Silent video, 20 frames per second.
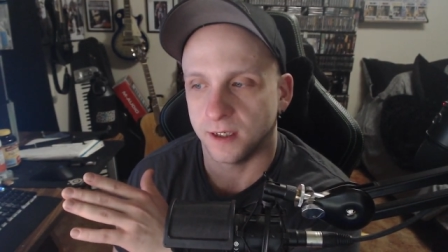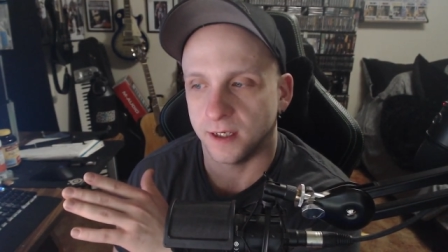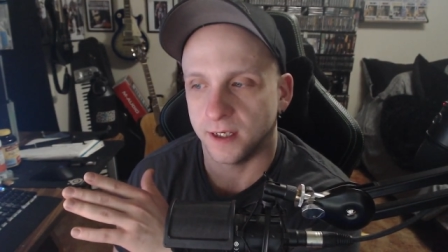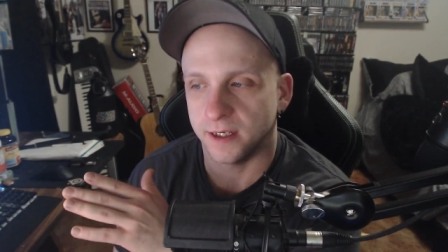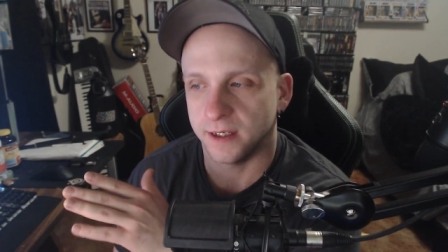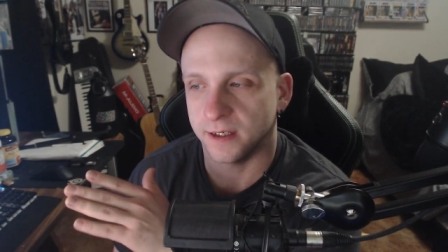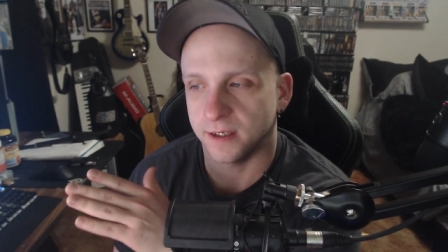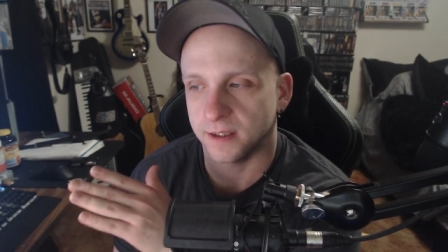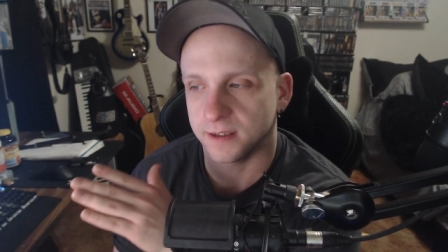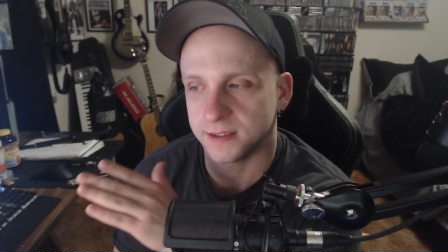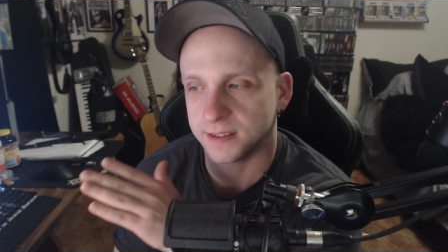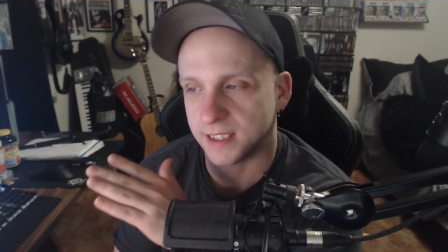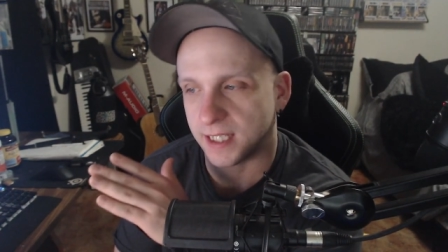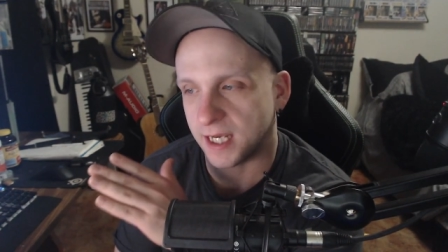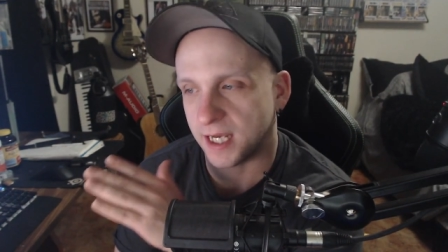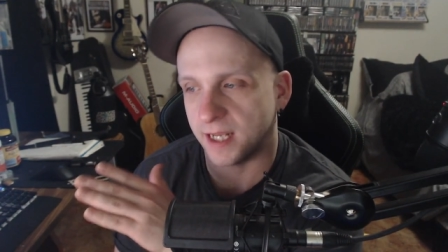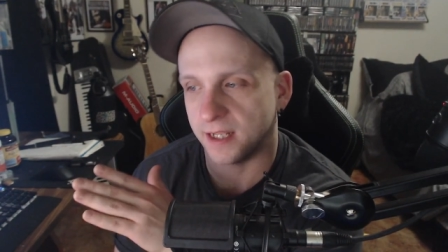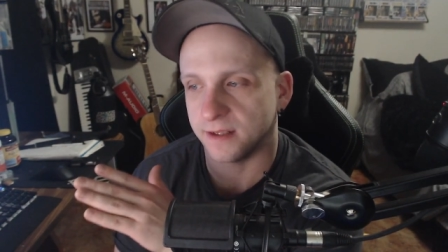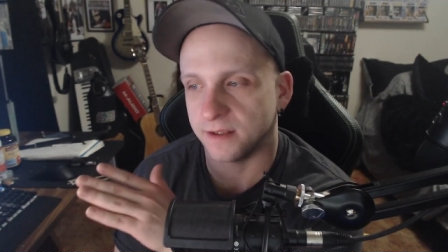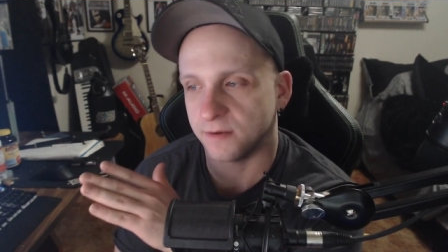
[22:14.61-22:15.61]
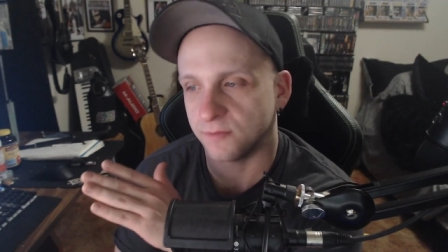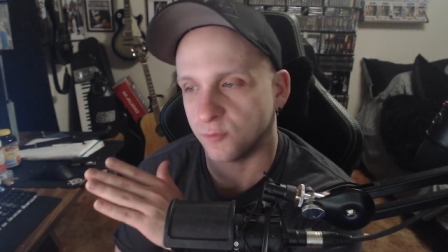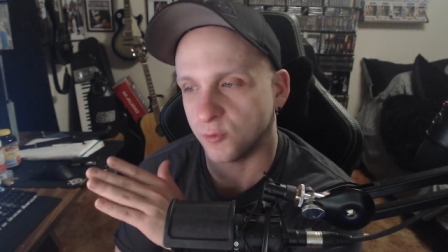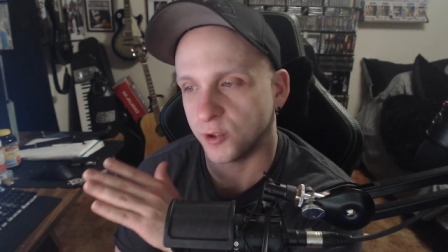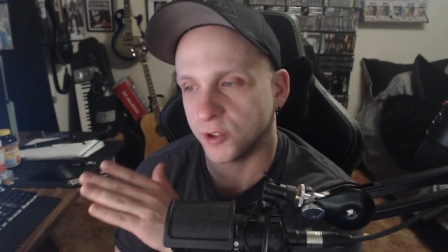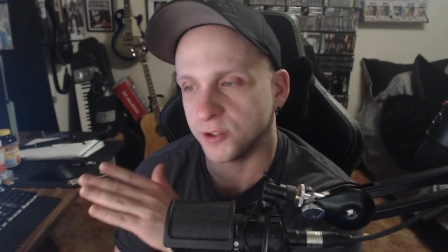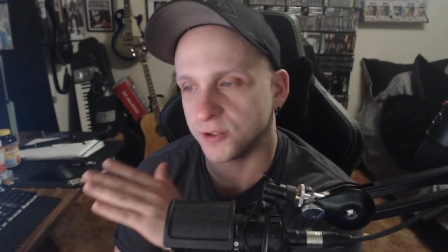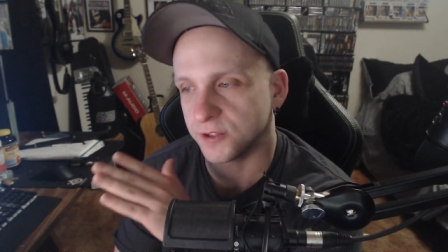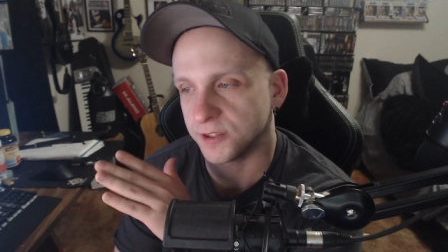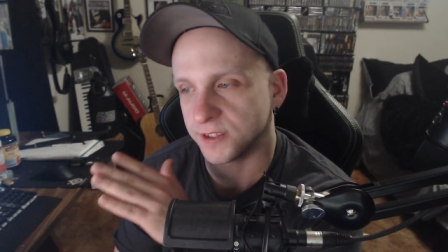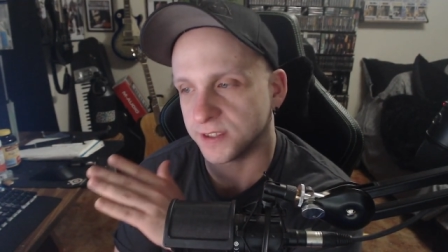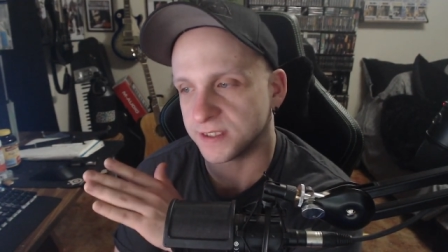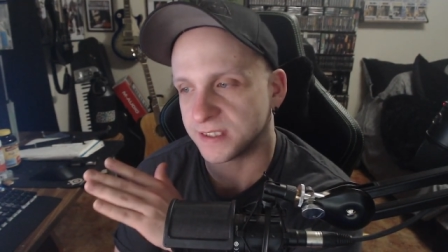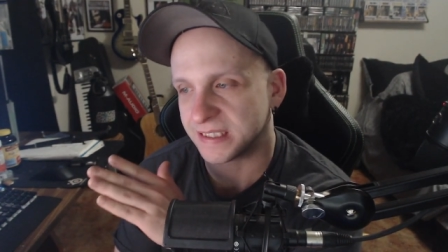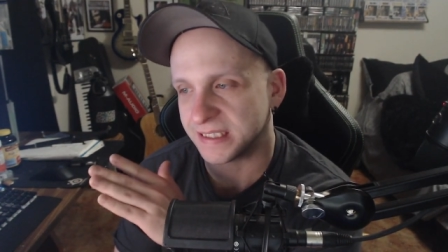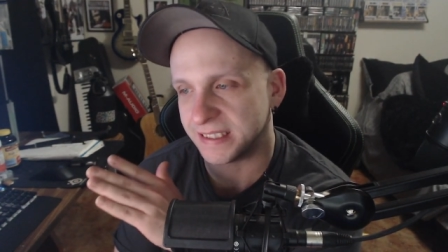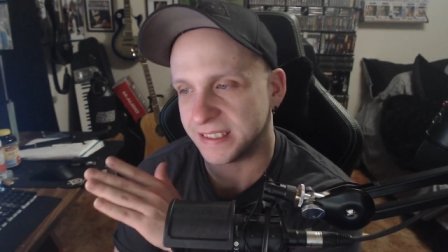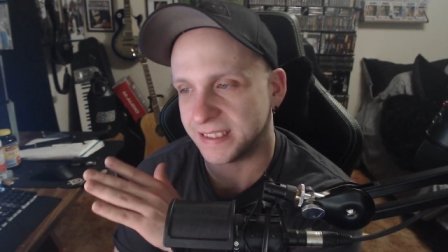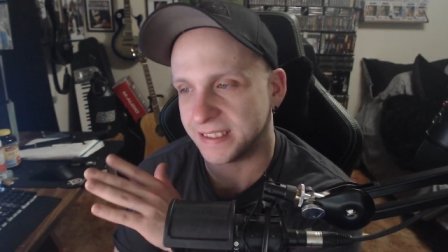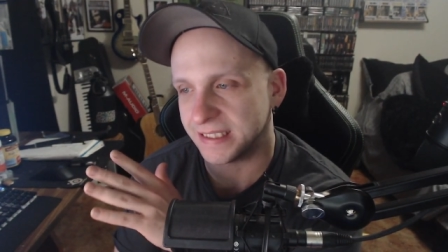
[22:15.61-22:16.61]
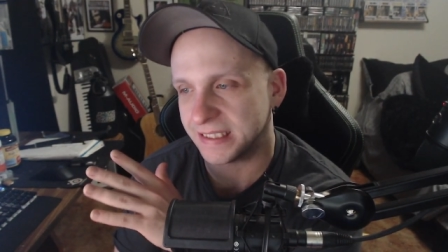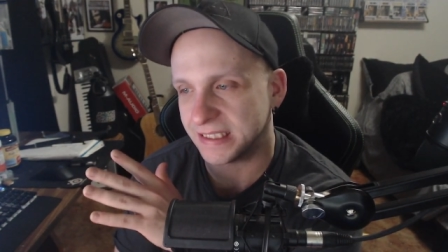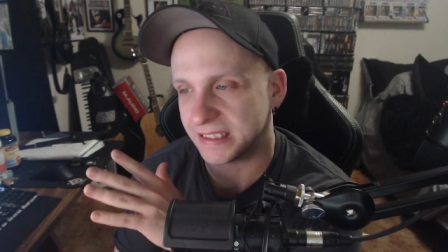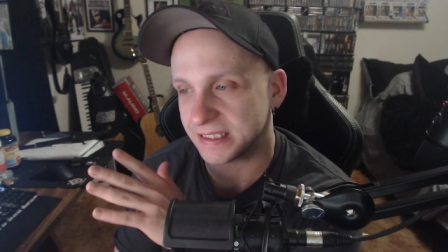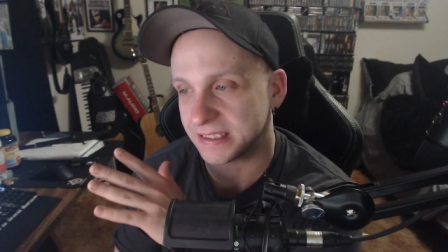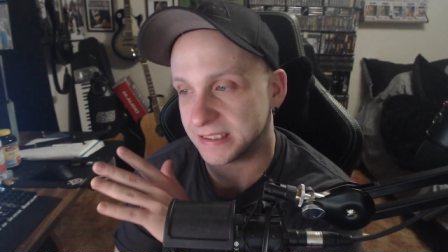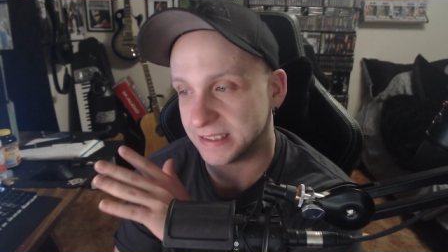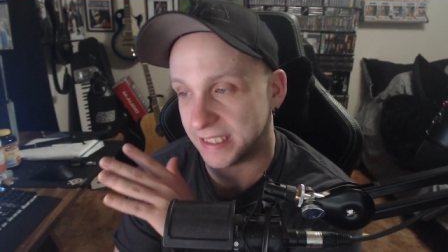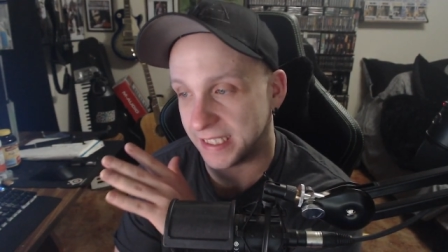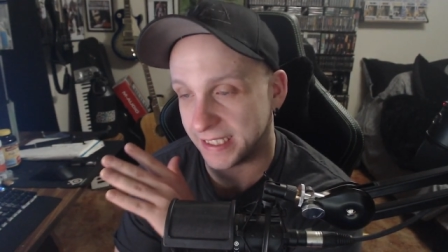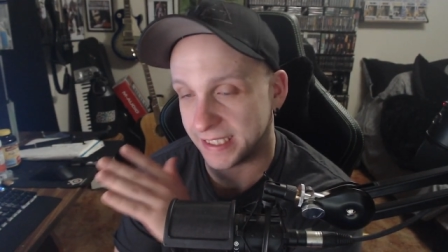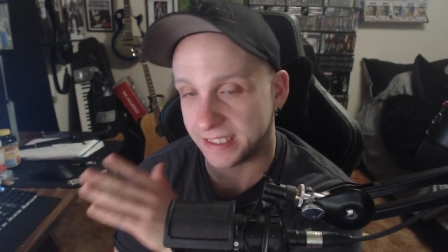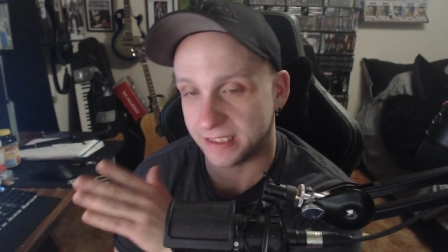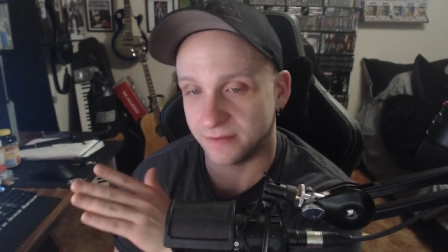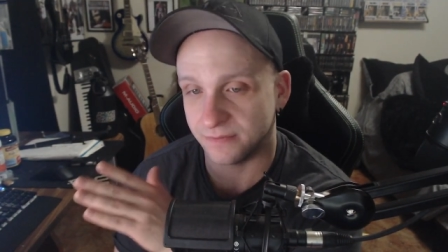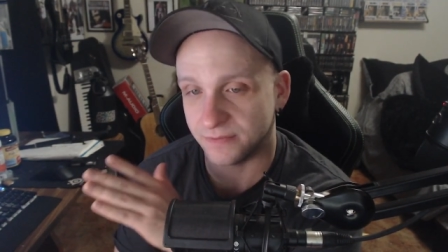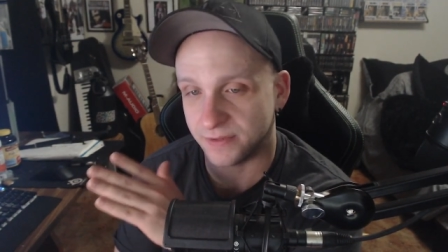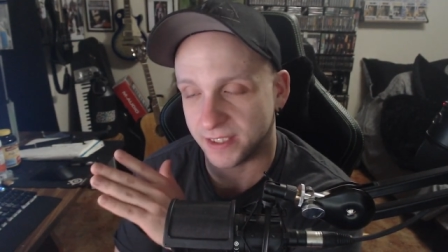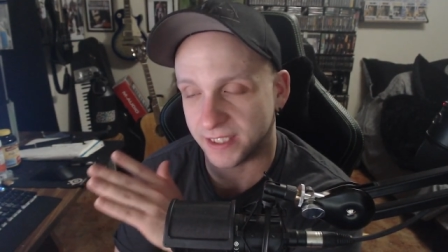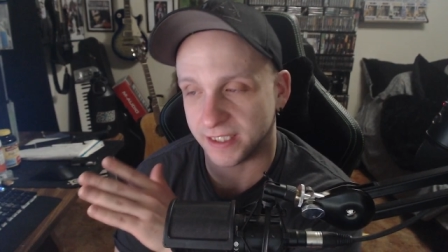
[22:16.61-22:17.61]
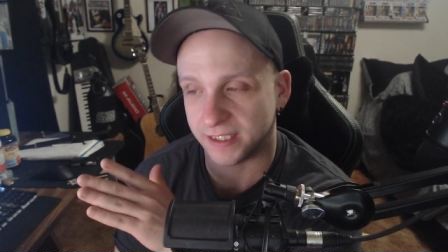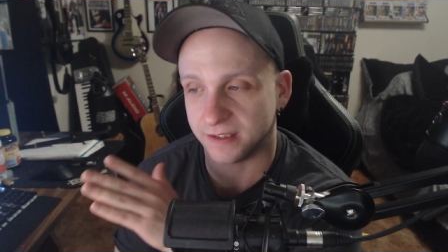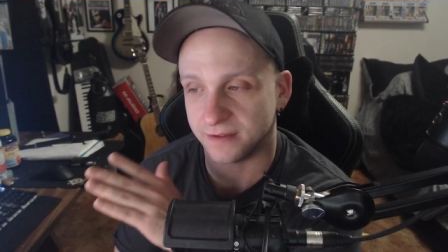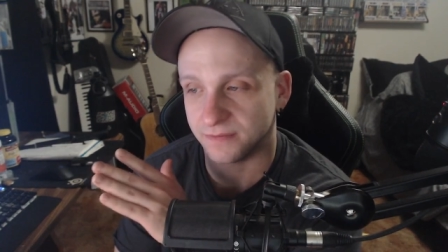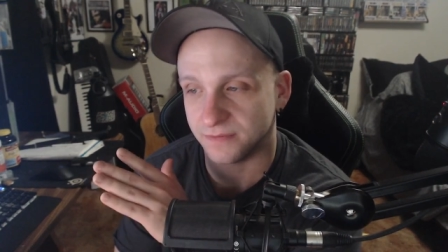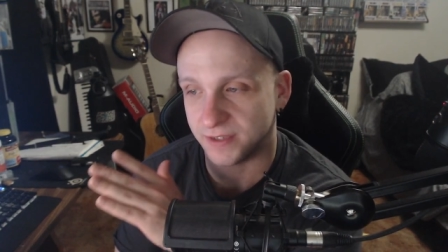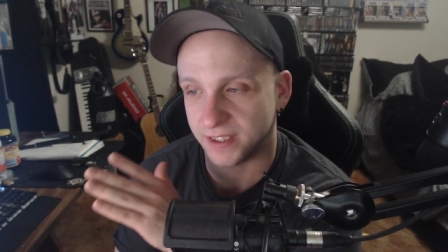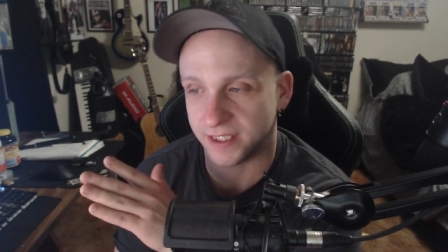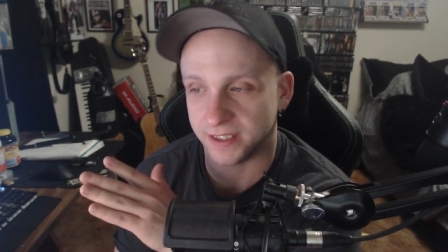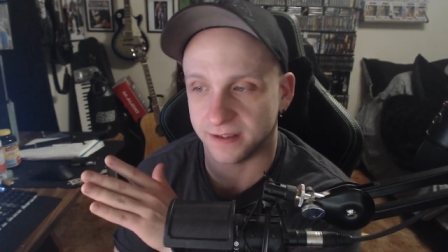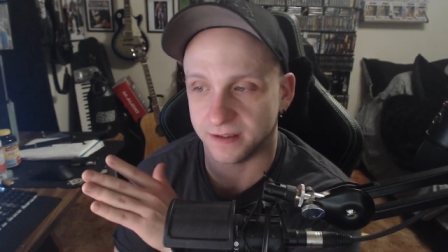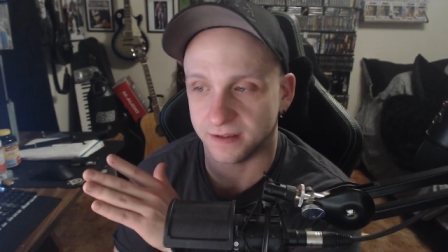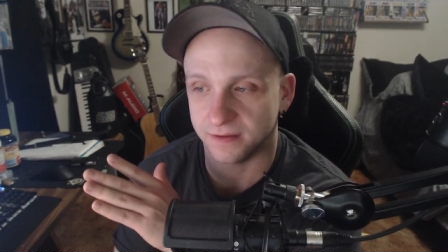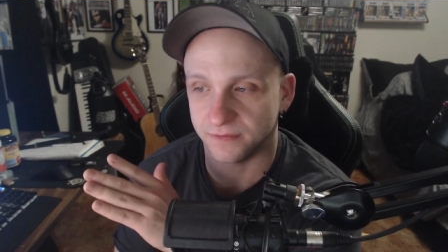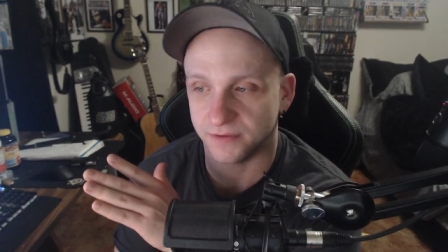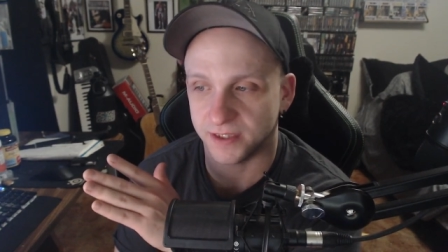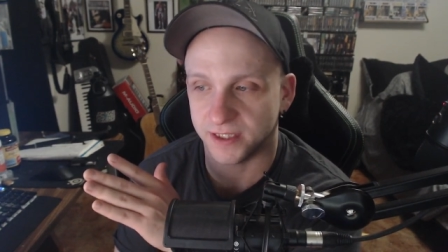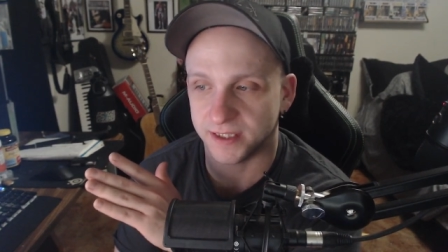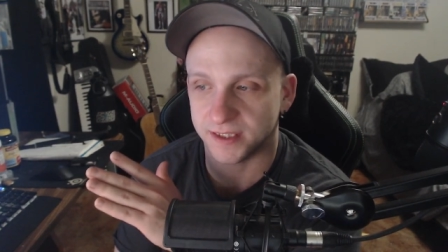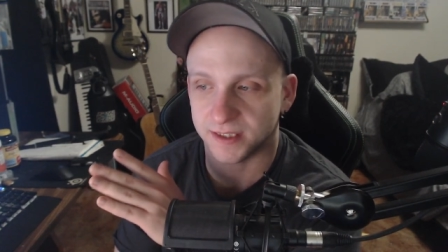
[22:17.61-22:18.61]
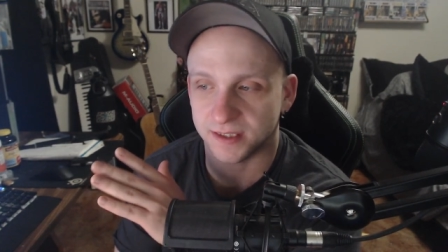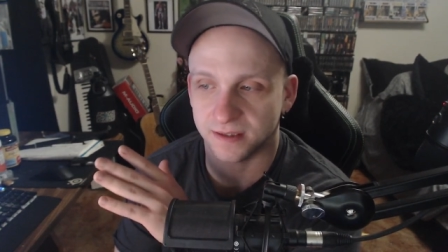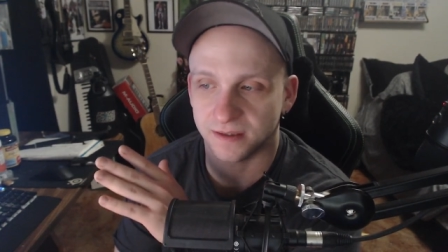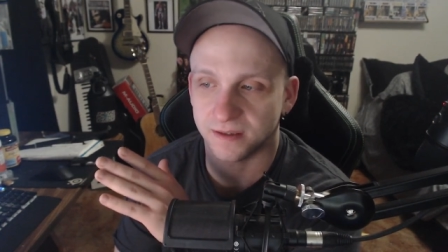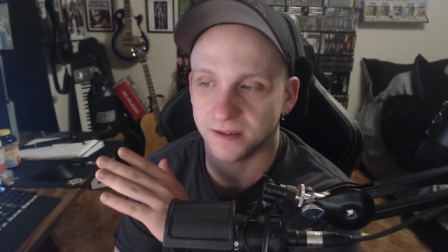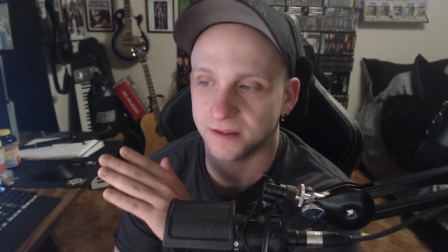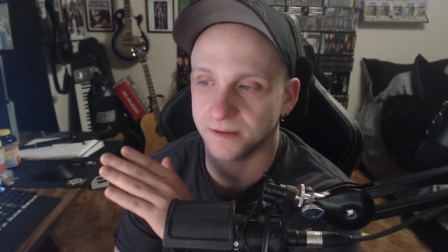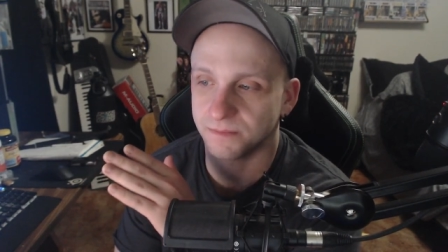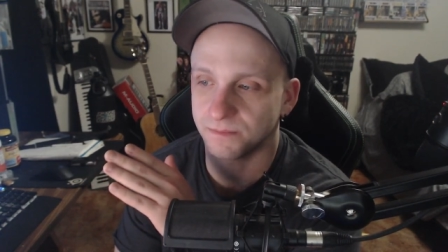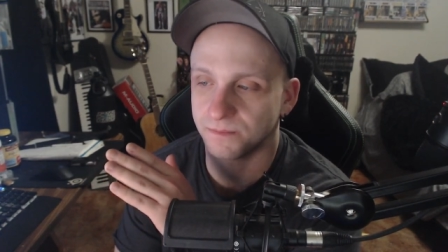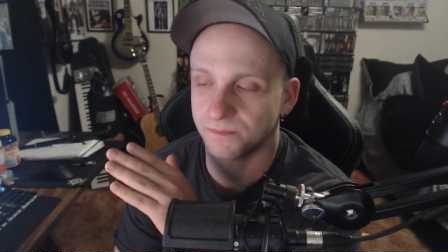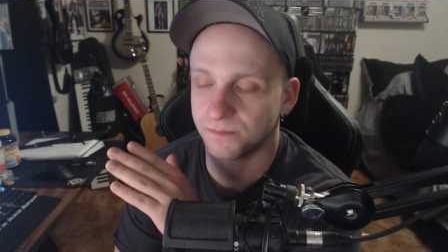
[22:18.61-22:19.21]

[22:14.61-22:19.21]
And a lot of what you're going to see is negative, negative, negative and it's going to